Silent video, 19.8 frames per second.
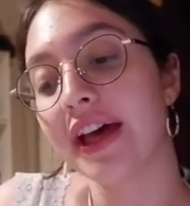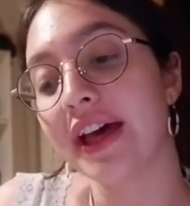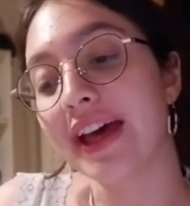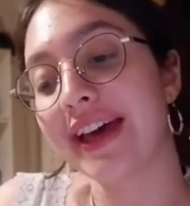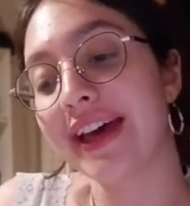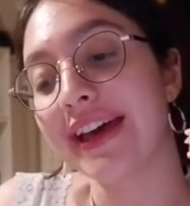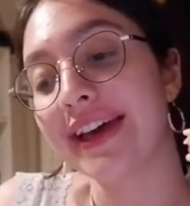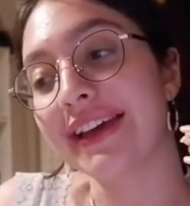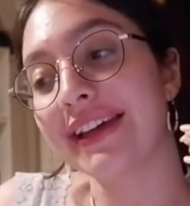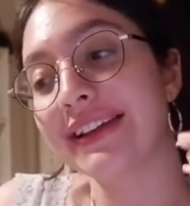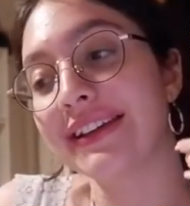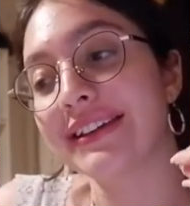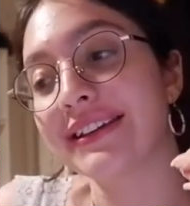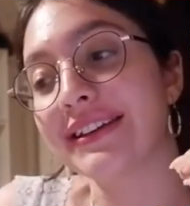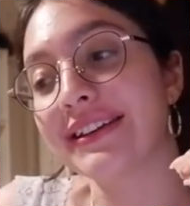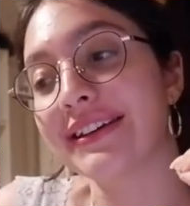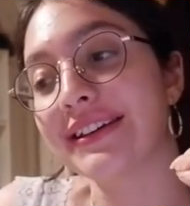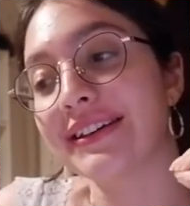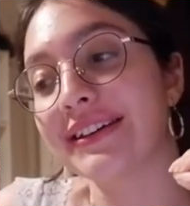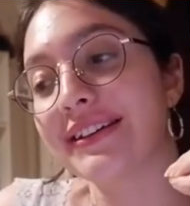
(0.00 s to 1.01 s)

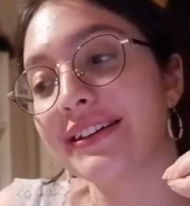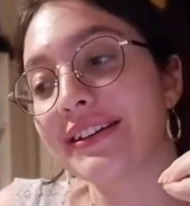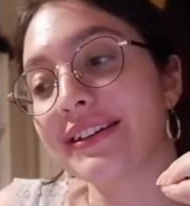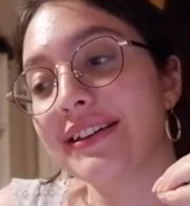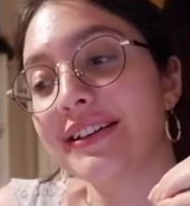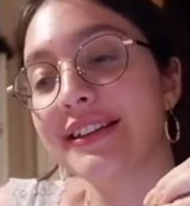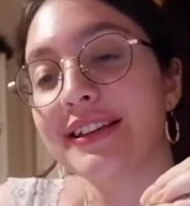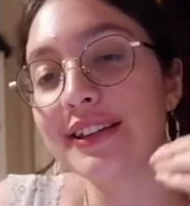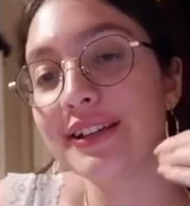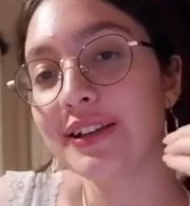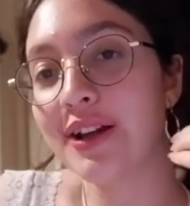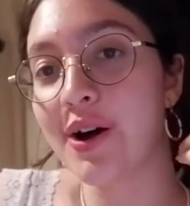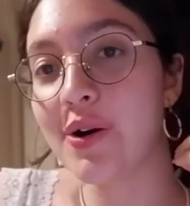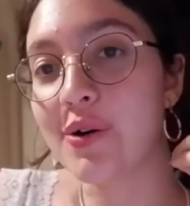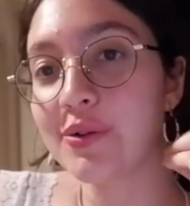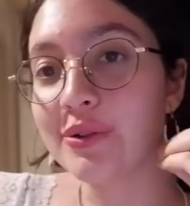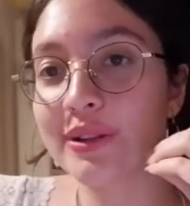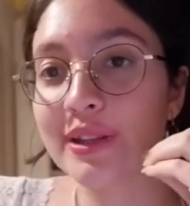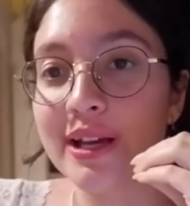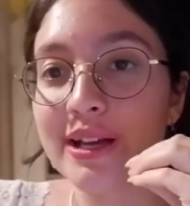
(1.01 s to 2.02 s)
And you
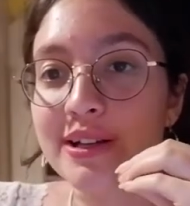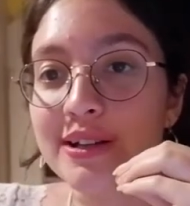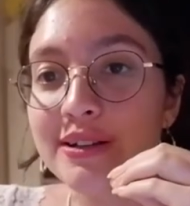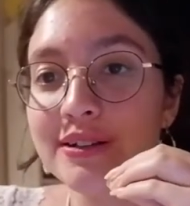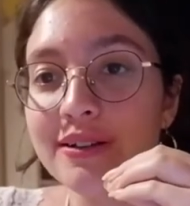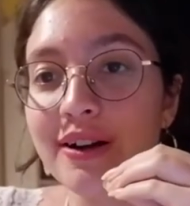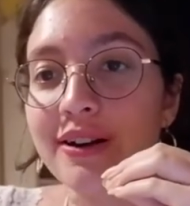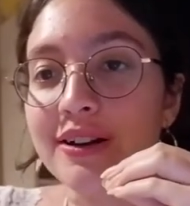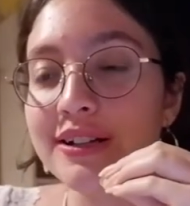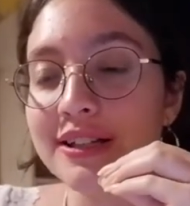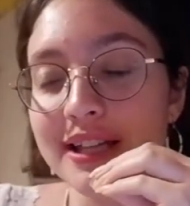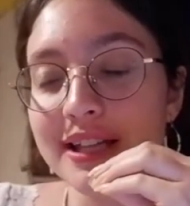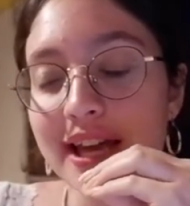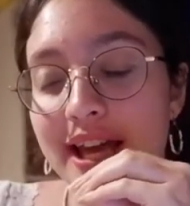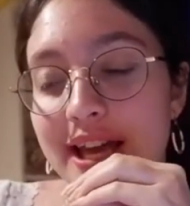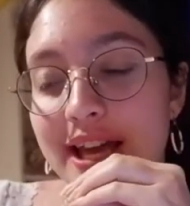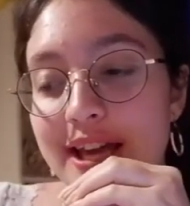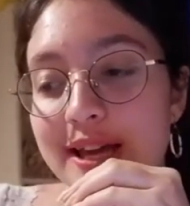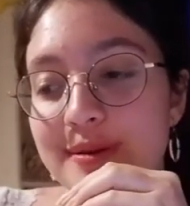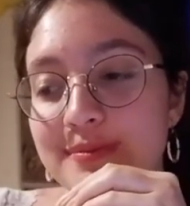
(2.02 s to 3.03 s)
know, there are
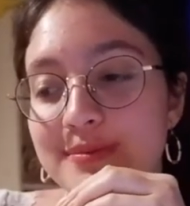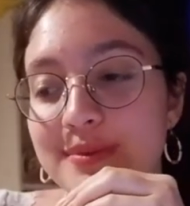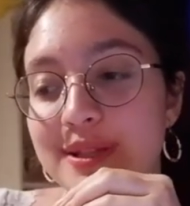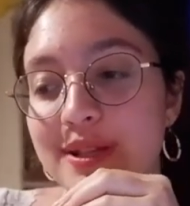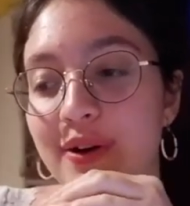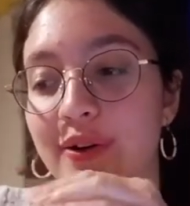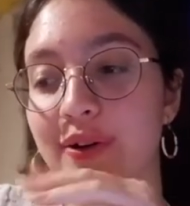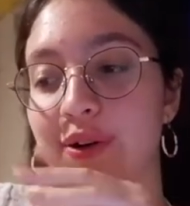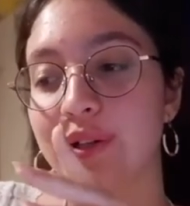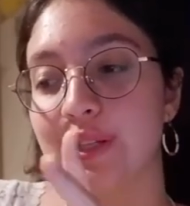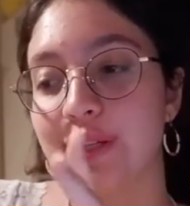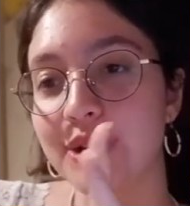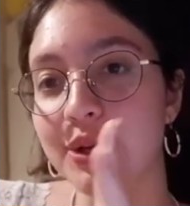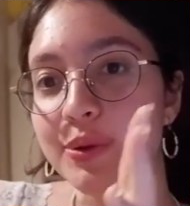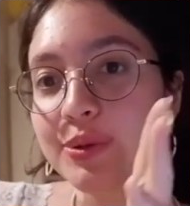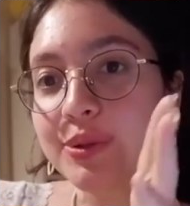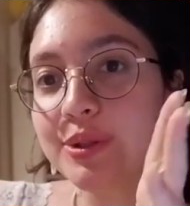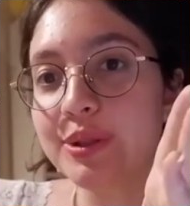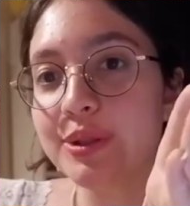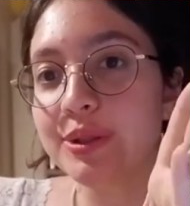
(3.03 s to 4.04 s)
games on
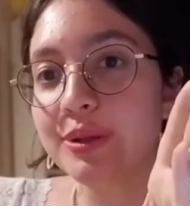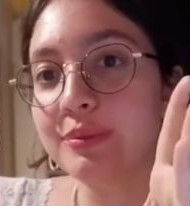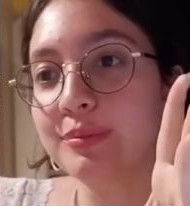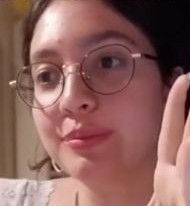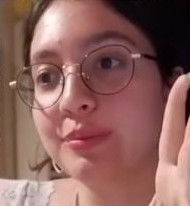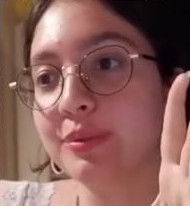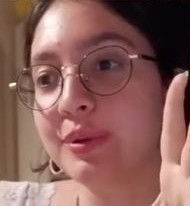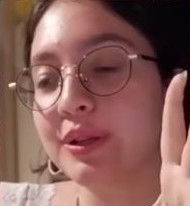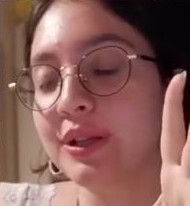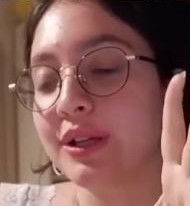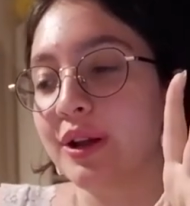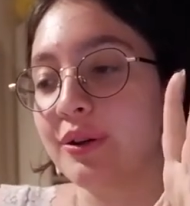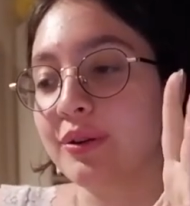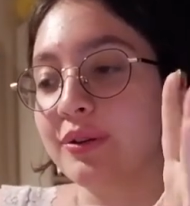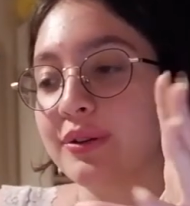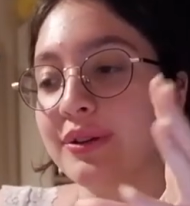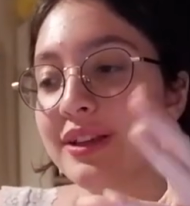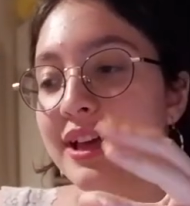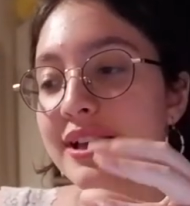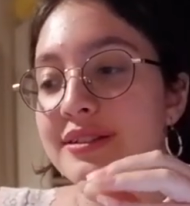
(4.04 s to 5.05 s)
YouTube, you
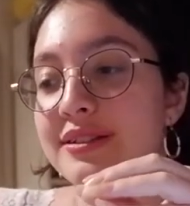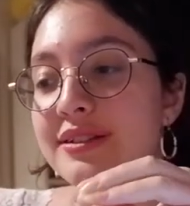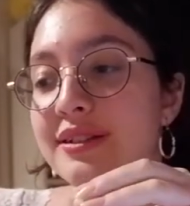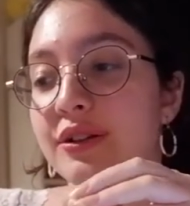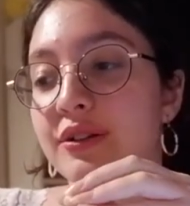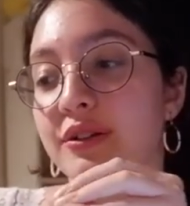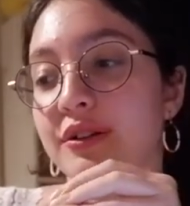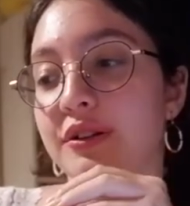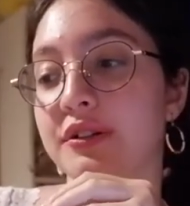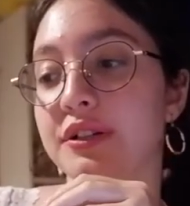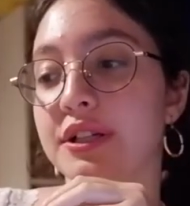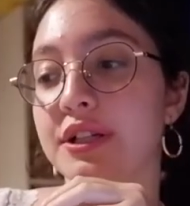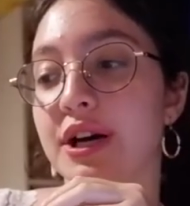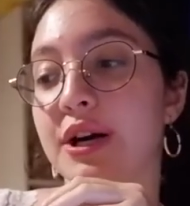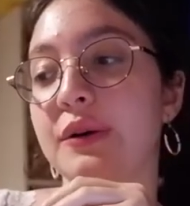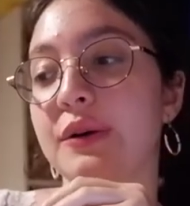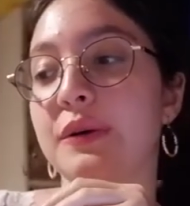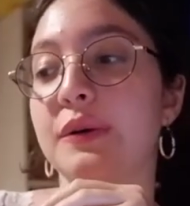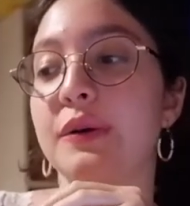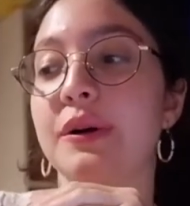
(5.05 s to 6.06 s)
know, guess the
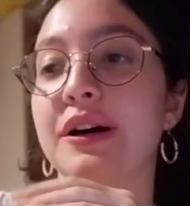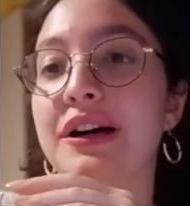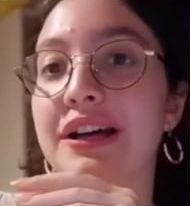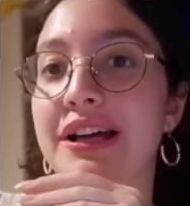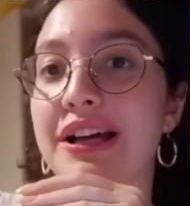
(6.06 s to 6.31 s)
choreo,